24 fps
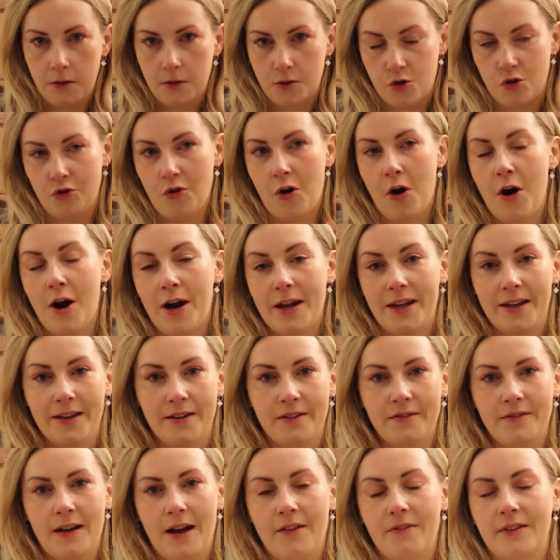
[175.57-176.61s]
try
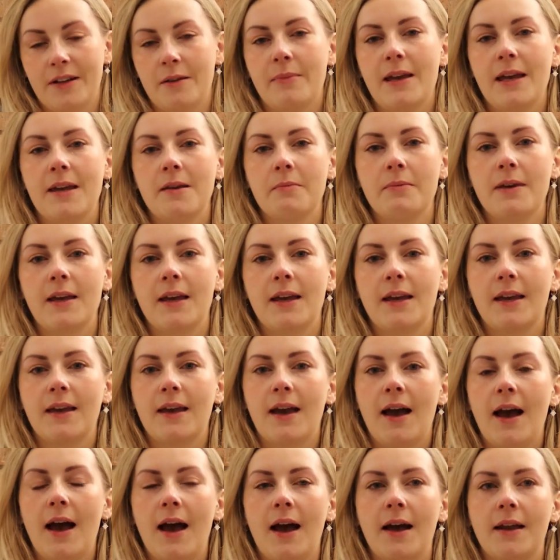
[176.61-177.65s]
of having a baby,
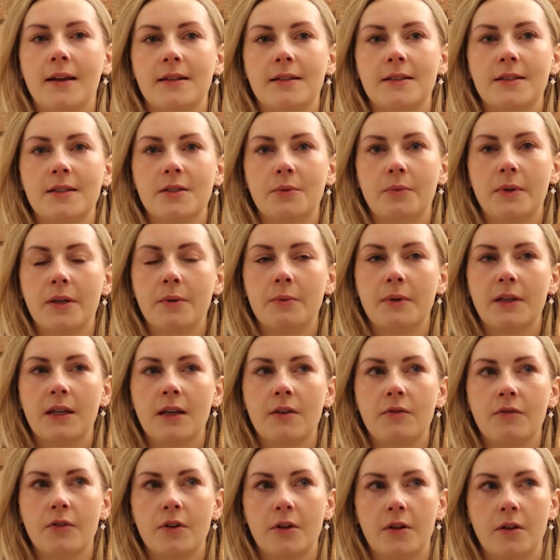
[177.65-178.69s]
and we were
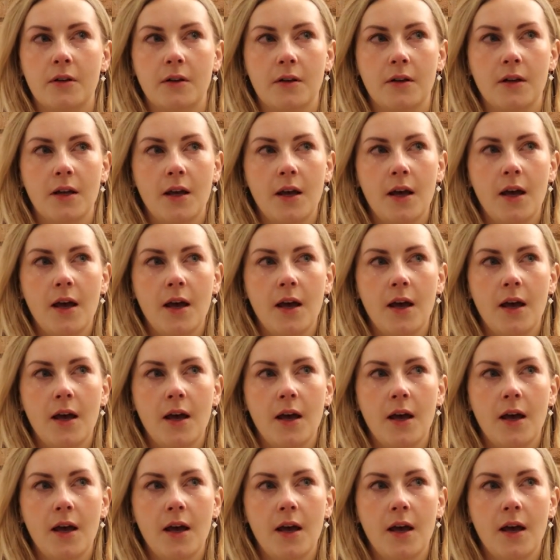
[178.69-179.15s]
given